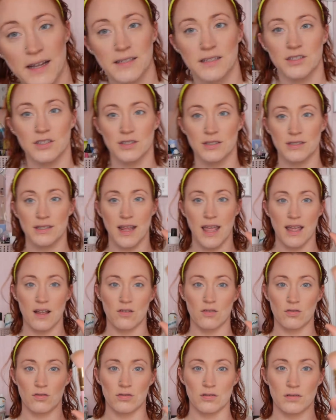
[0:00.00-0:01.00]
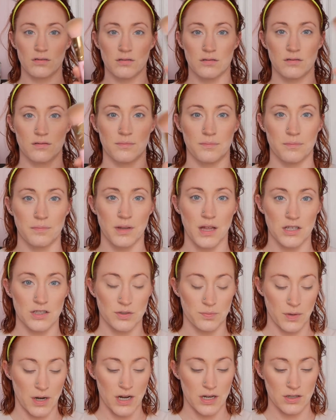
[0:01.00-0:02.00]
This is just an angled blush
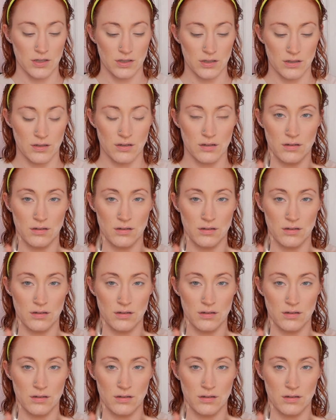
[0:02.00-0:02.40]
brush.